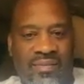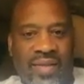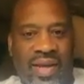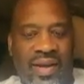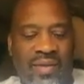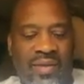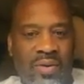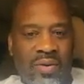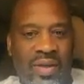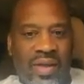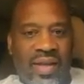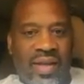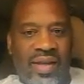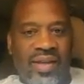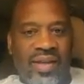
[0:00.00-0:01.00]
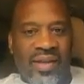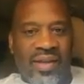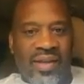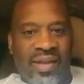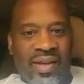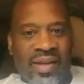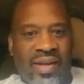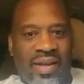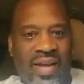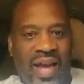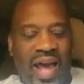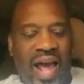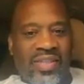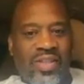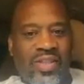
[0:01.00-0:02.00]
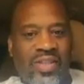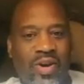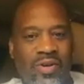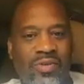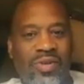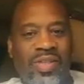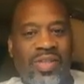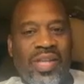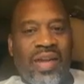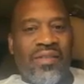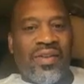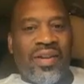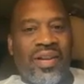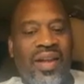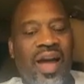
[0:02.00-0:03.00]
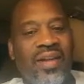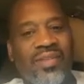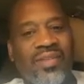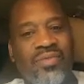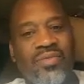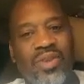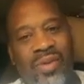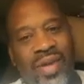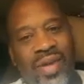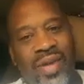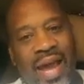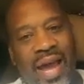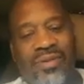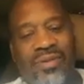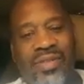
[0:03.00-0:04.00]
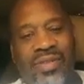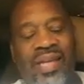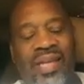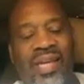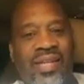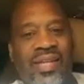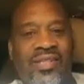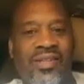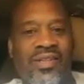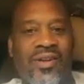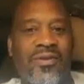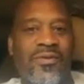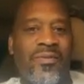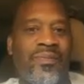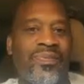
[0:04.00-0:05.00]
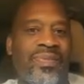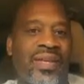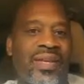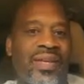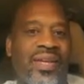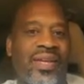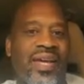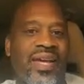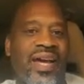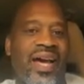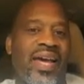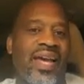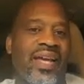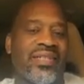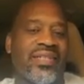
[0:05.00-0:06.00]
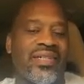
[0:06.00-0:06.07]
Man, I'm okay. I told you 7 o'clock because I'm 3 hours ahead, so I had to